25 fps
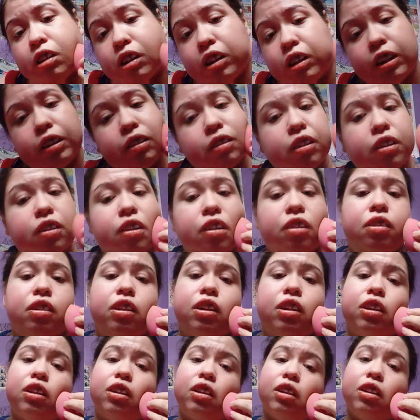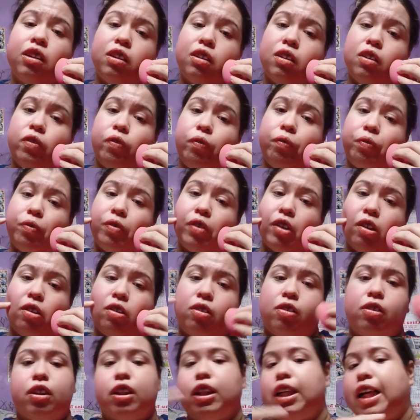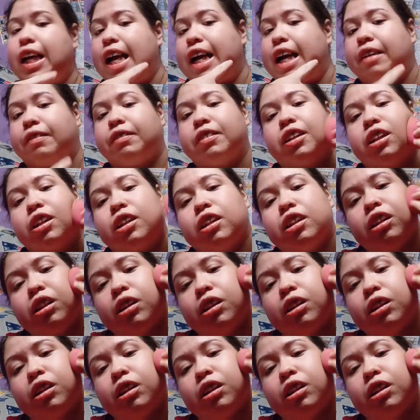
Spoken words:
See what I'm doing? Before and after.